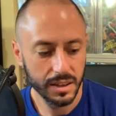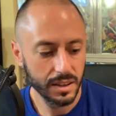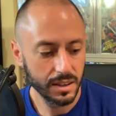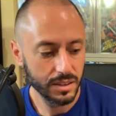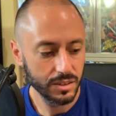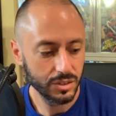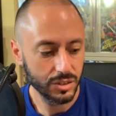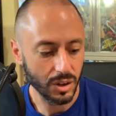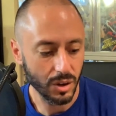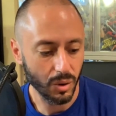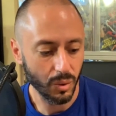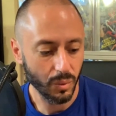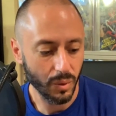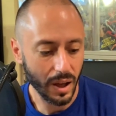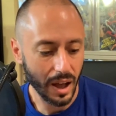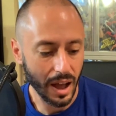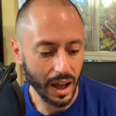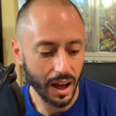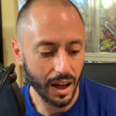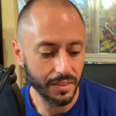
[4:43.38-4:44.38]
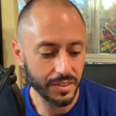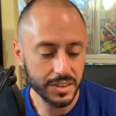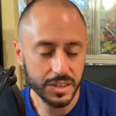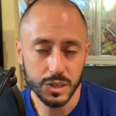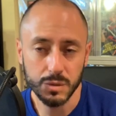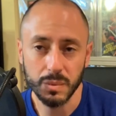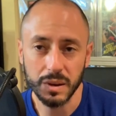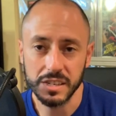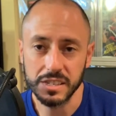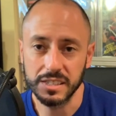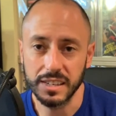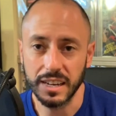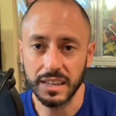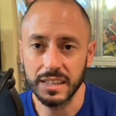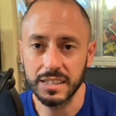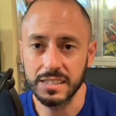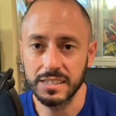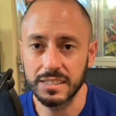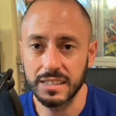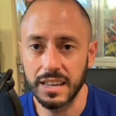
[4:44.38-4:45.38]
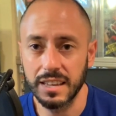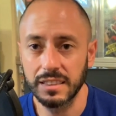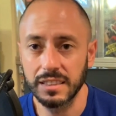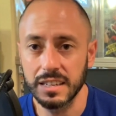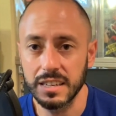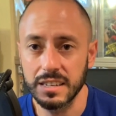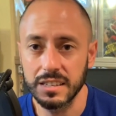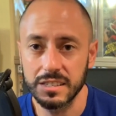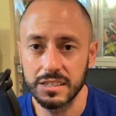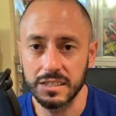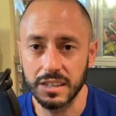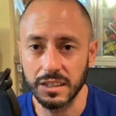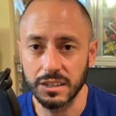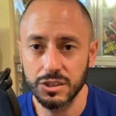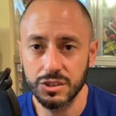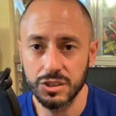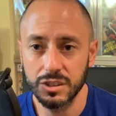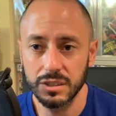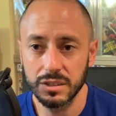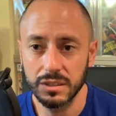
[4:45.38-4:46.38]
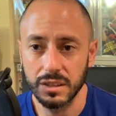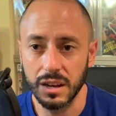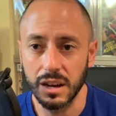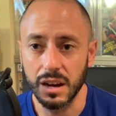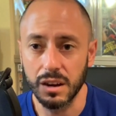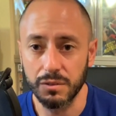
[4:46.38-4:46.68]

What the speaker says: So this is my second Stan Lee signature.